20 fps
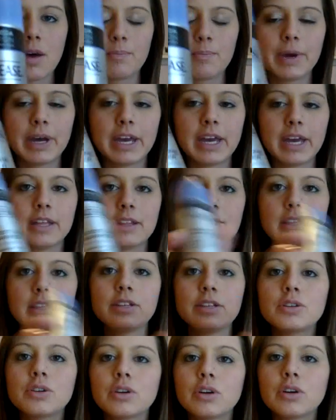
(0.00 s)
but
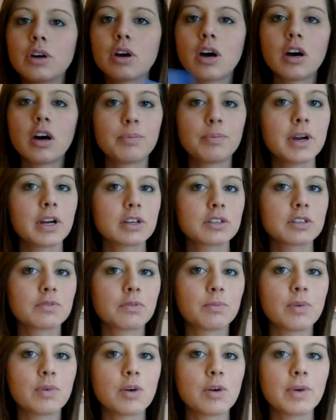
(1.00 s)
these are all products
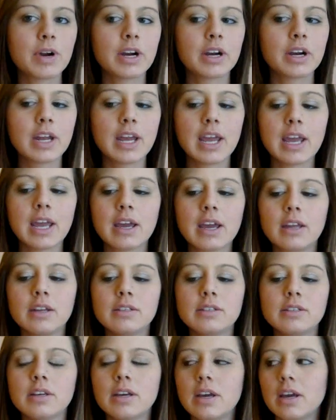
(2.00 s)
from Walmart,
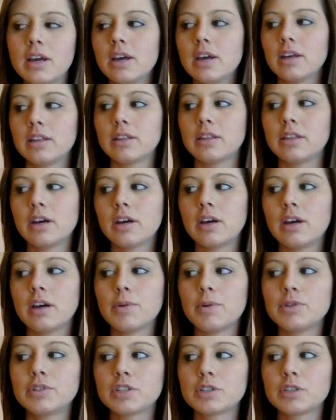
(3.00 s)
and the
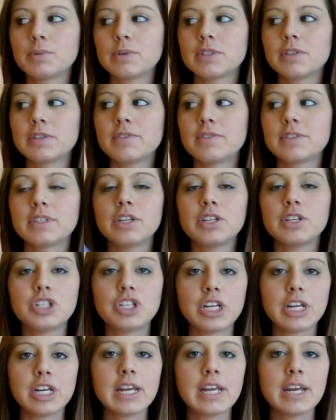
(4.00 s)
most expensive is the
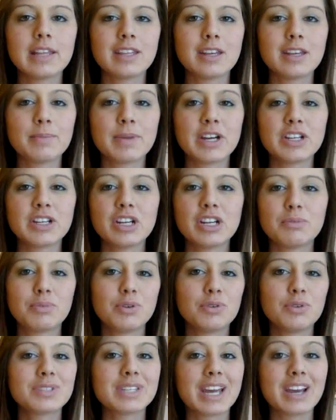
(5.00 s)
Chi, and then my
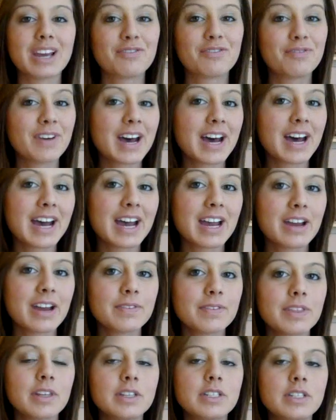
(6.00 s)
shampoo's like
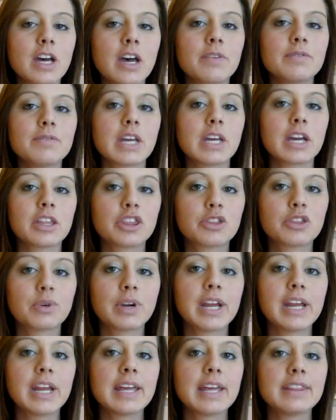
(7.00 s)
$5, the Dove's like
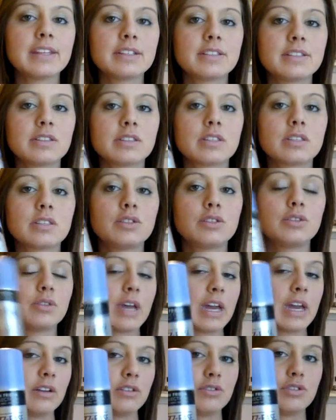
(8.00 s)
$3, and this is
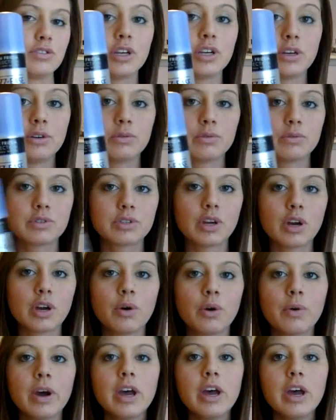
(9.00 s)
like $2.
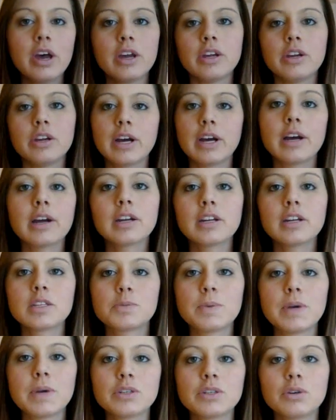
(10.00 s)
So you're not going to
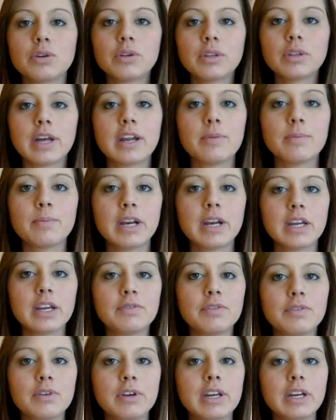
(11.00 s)
spend a whole lot of money
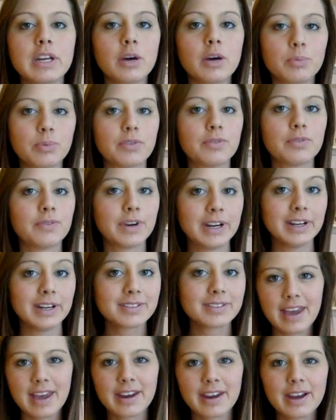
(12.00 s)
if you need help with
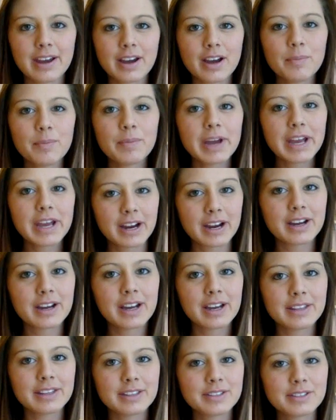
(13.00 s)
frizz. And I got my
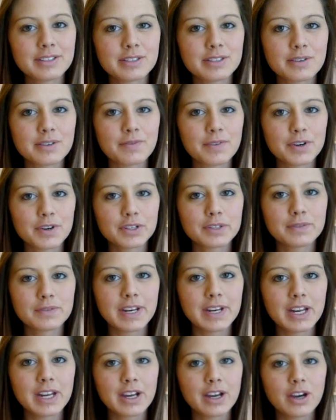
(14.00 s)
haircut, and this is the first
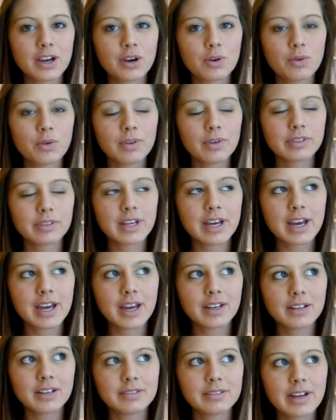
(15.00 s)
video
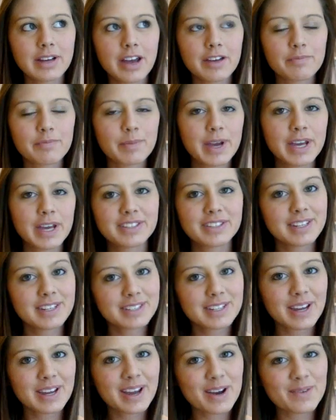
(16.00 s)
that I've made
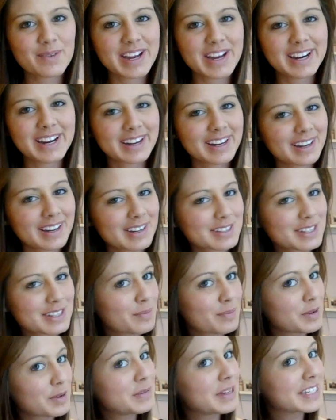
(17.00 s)
since I got my haircut because
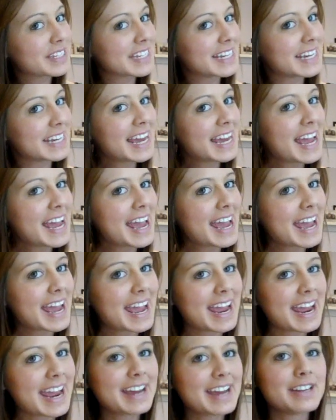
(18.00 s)
I've been busy.
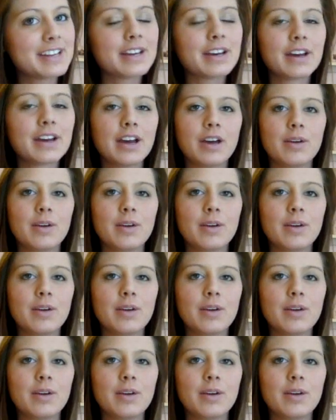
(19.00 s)
And